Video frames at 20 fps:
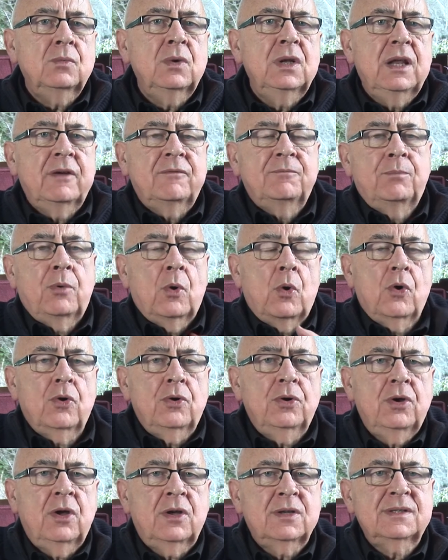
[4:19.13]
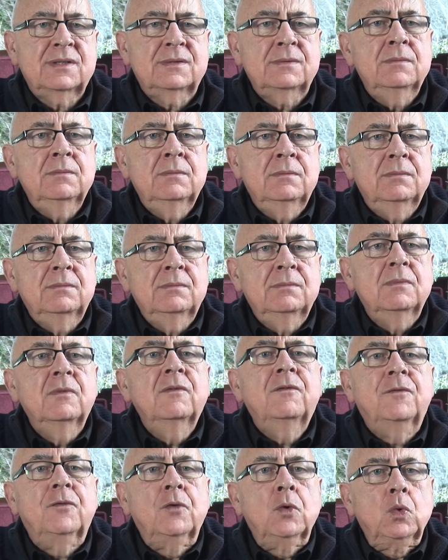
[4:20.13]
will have borne us
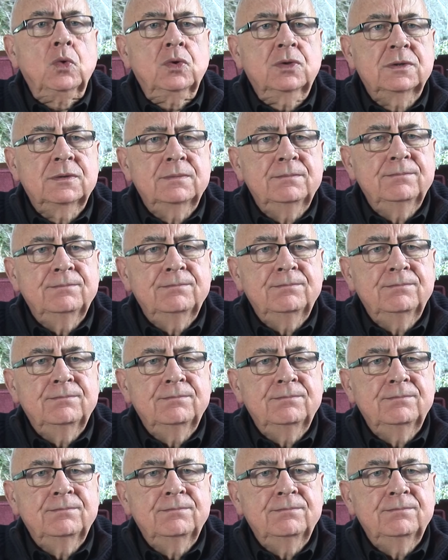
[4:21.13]
fruit.